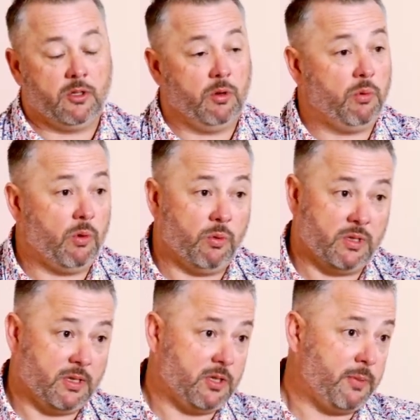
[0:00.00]
to your point,
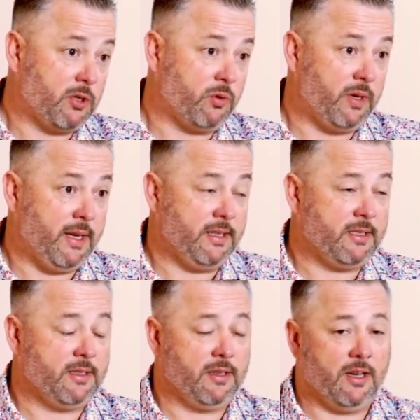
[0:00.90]
was the special needs.